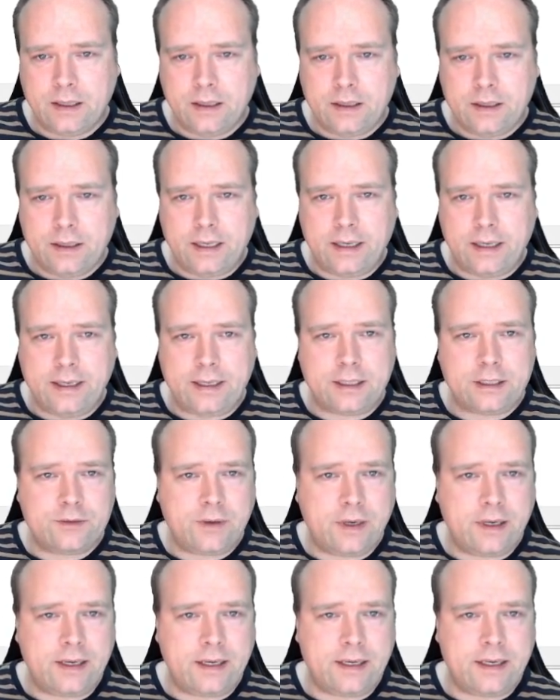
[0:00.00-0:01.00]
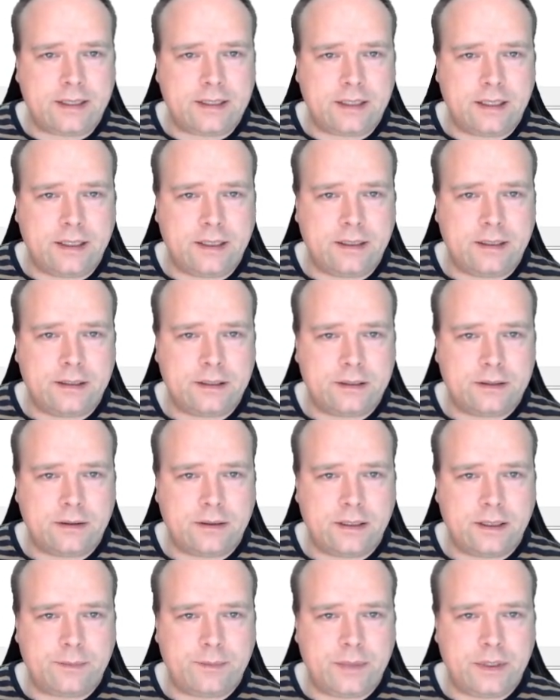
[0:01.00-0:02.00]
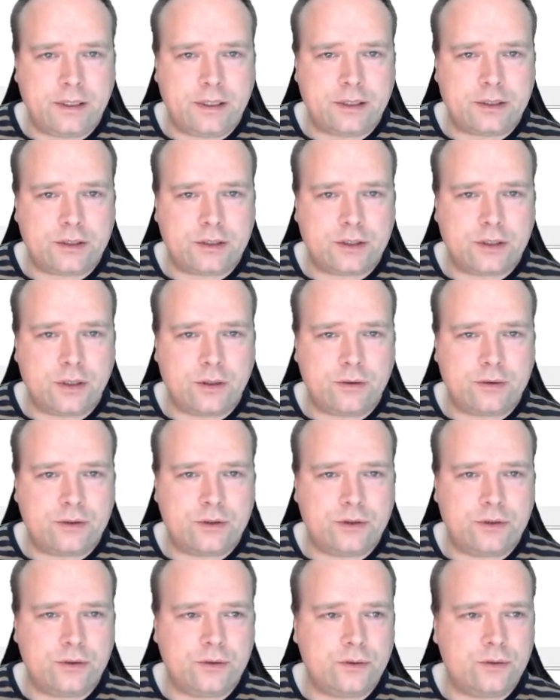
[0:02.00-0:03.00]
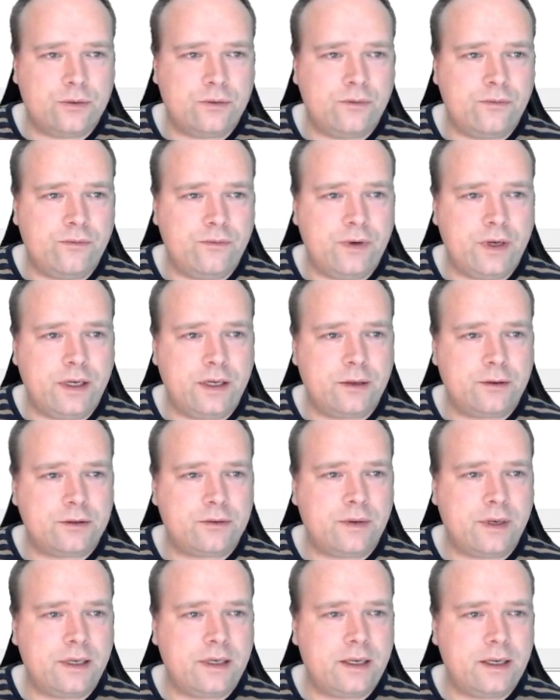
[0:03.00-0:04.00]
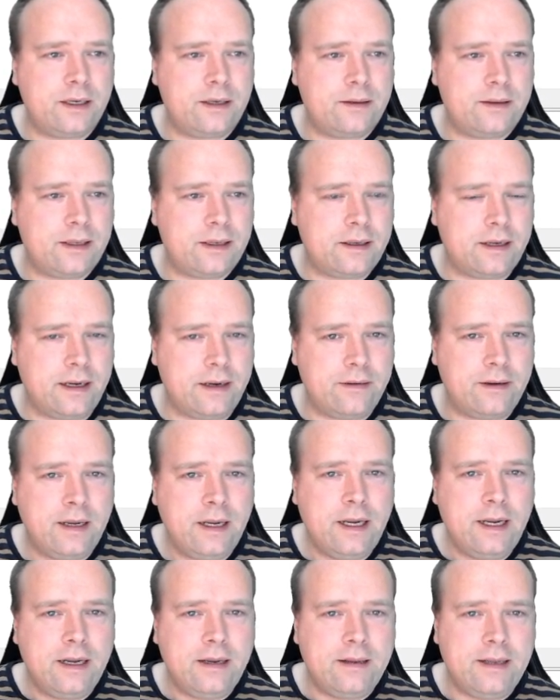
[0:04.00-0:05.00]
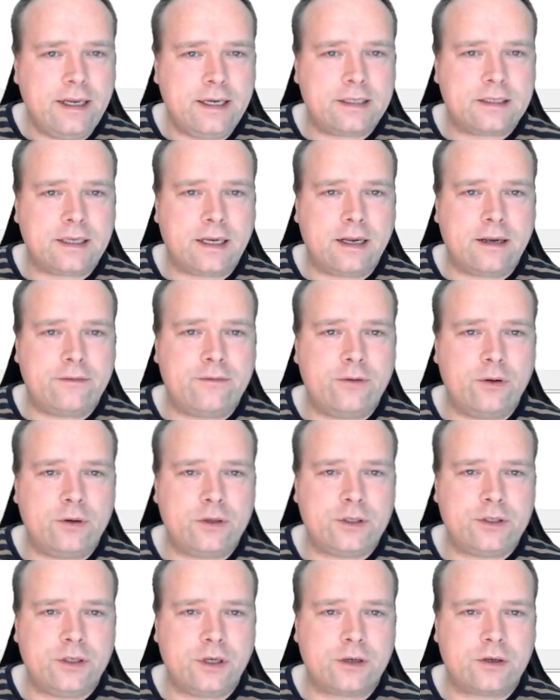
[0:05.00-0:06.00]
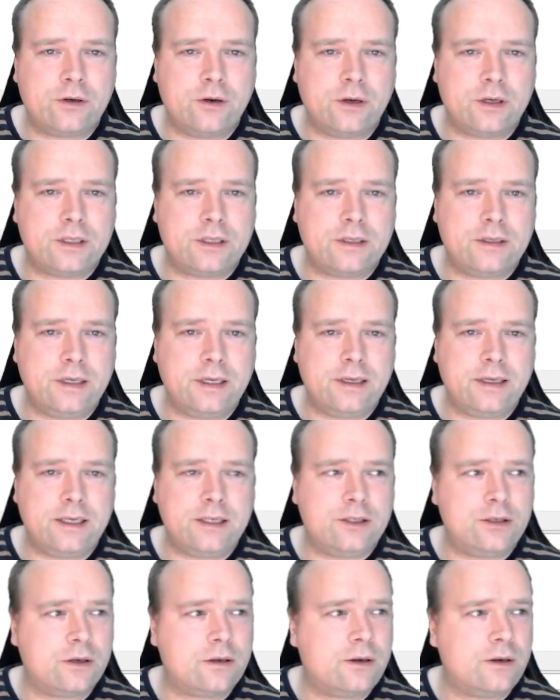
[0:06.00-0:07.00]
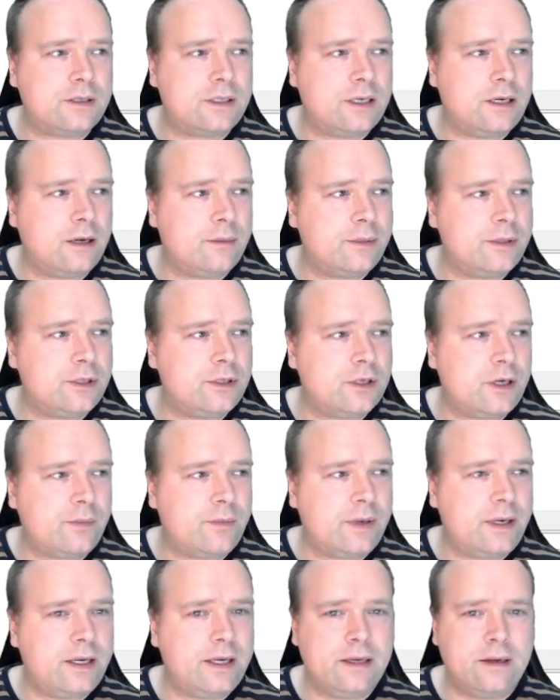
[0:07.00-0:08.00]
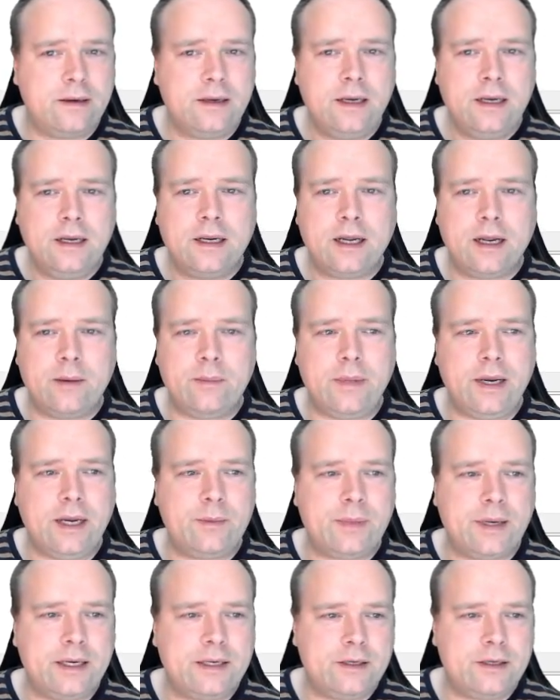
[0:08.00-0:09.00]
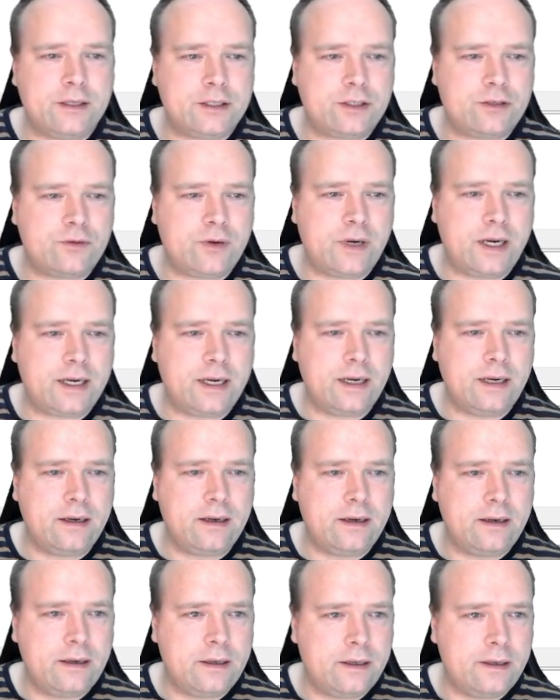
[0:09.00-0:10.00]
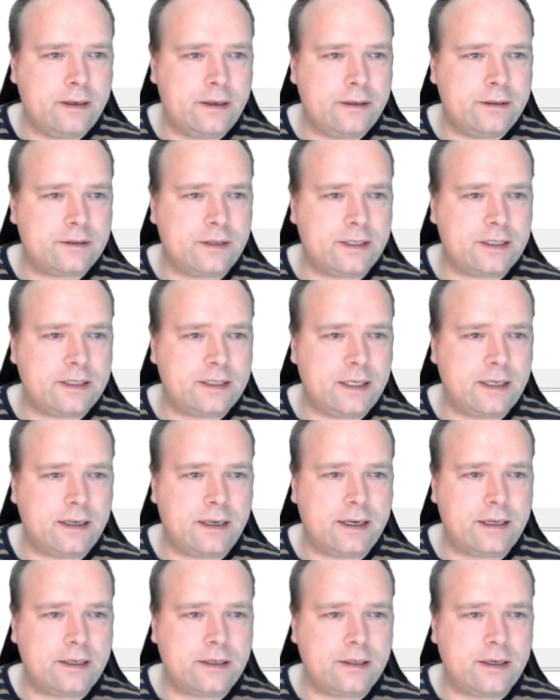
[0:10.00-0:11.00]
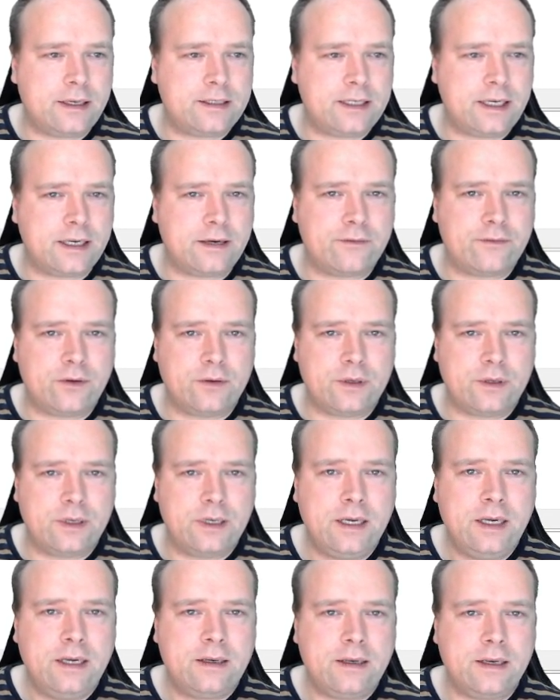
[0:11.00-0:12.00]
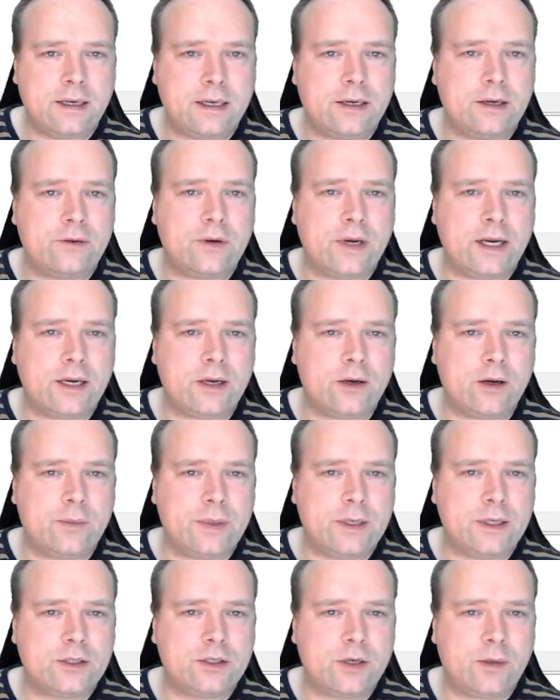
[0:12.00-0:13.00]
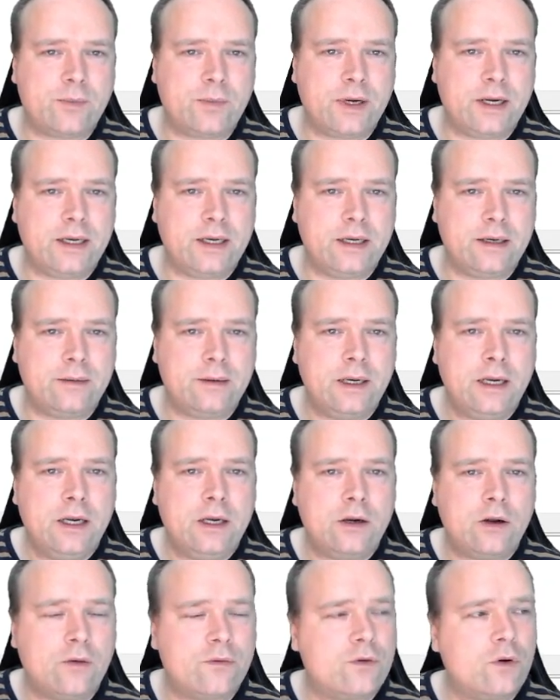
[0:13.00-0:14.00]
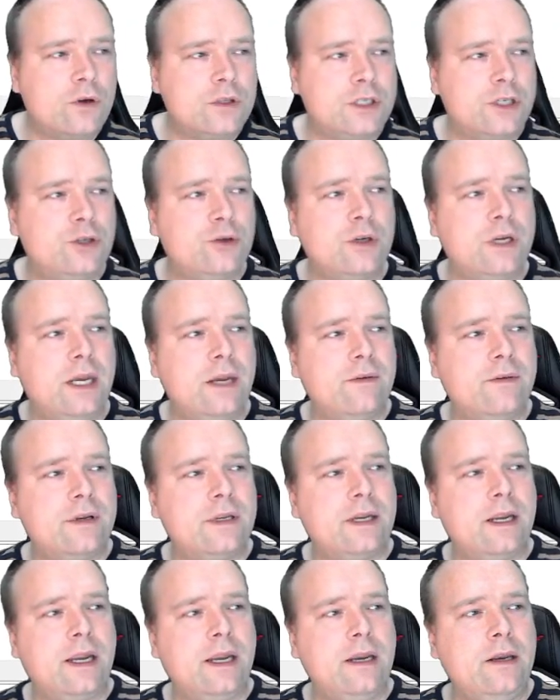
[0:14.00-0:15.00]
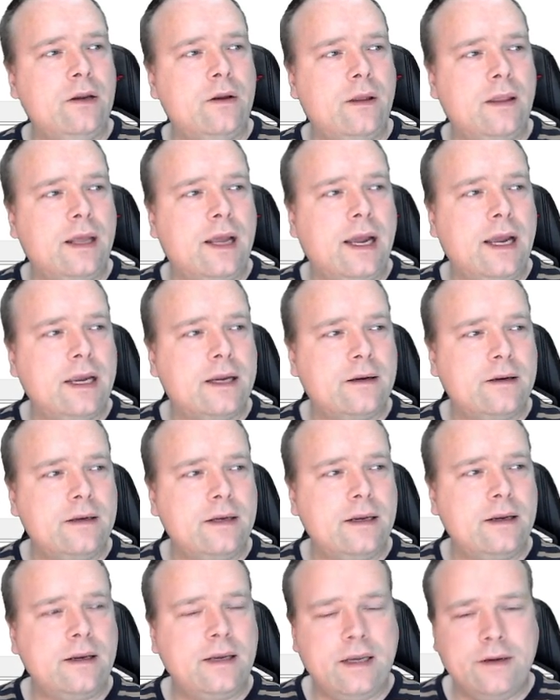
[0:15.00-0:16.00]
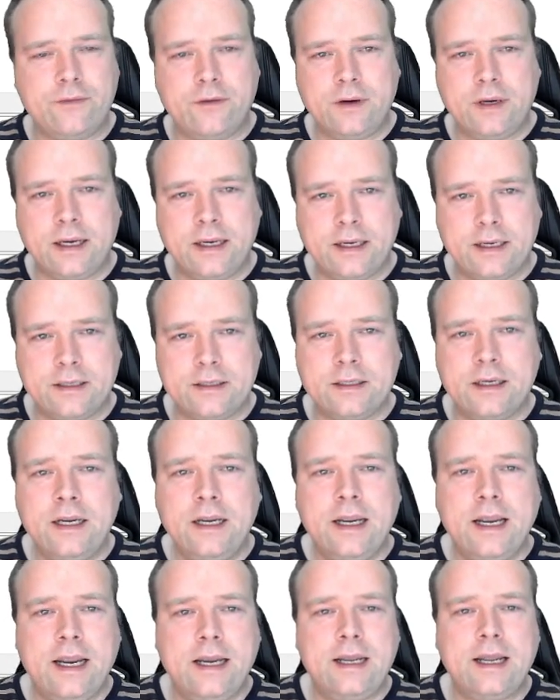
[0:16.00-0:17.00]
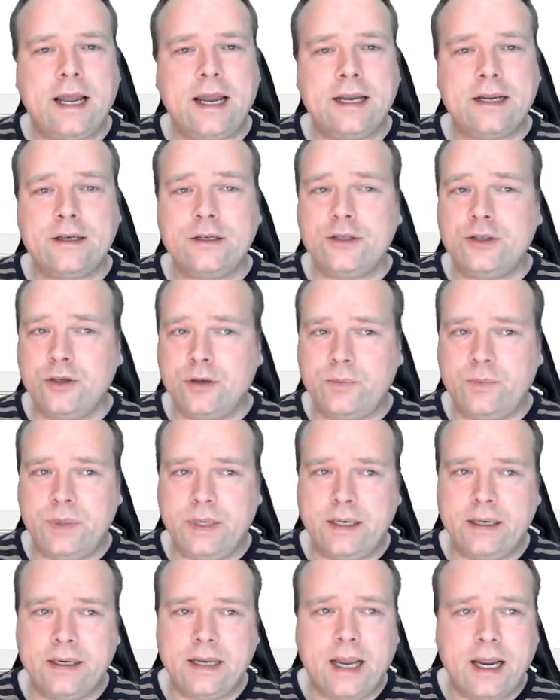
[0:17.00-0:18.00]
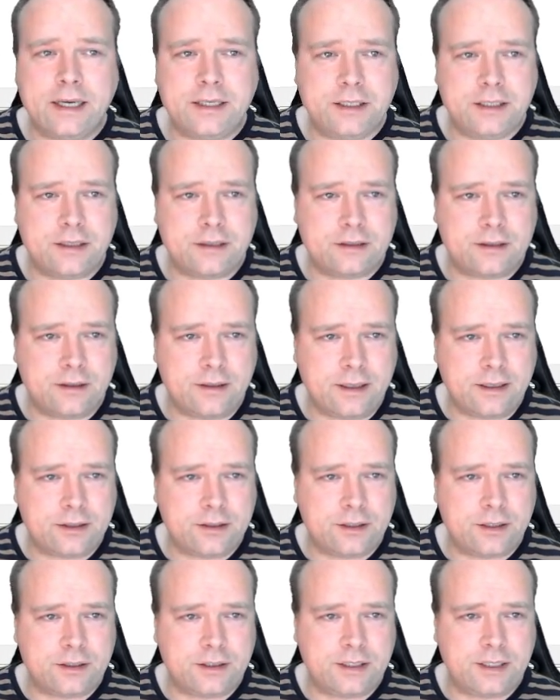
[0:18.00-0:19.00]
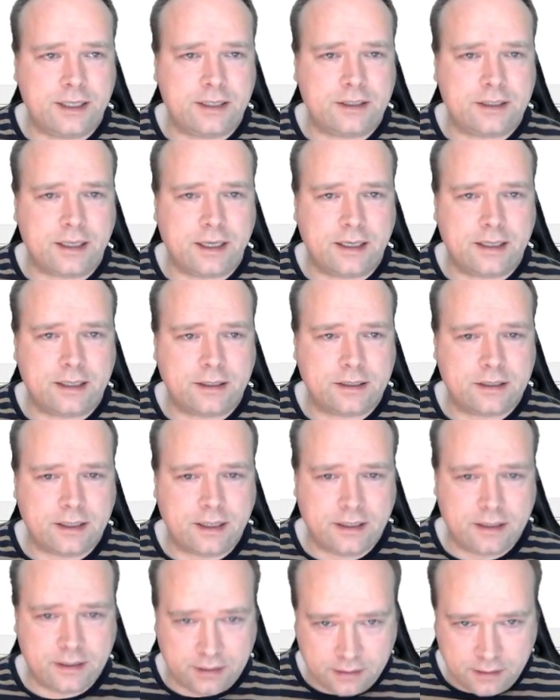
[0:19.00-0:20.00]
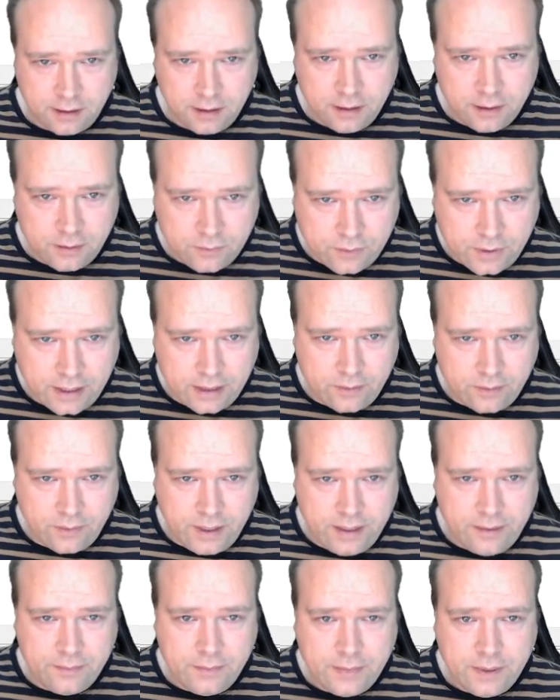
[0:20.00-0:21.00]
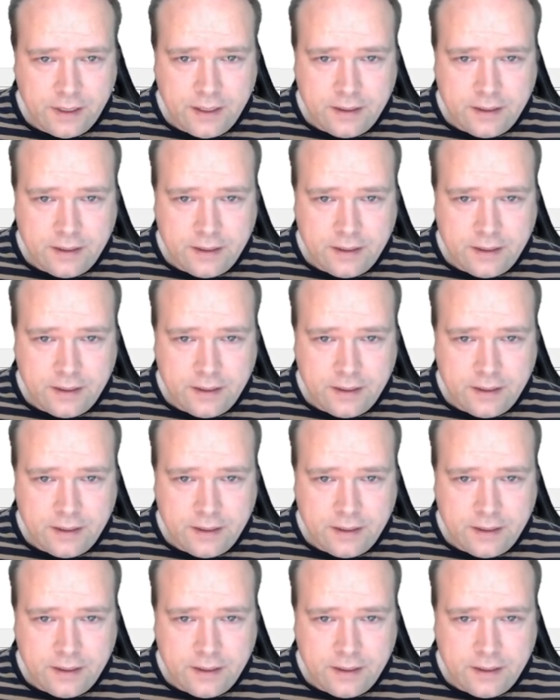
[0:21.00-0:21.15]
yeah, let us try that actually. So let me just go to videos right there. That I have. These are folder shortcuts. These shortcuts that have in the top right here are made by just dragging. So let's say that I take a folder, then I can drag it up in the top right here. Of course, I should give it another icon than the default icons, and the icons should be larger. So let us just change the icon size right away.